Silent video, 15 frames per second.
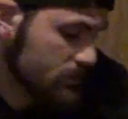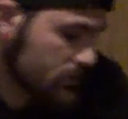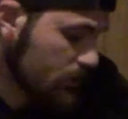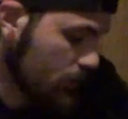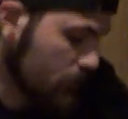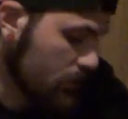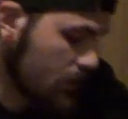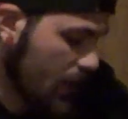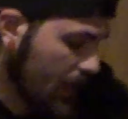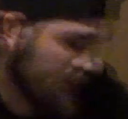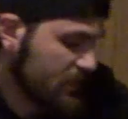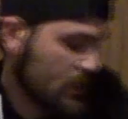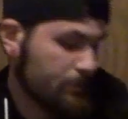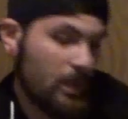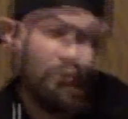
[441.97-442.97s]
So I
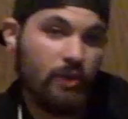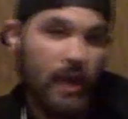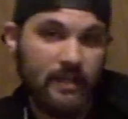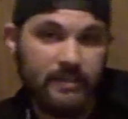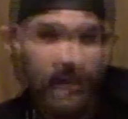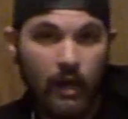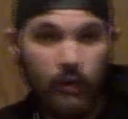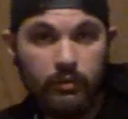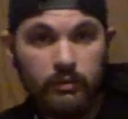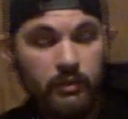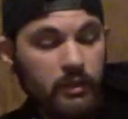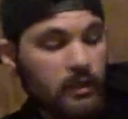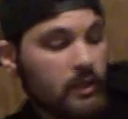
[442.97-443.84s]
take my rat towel.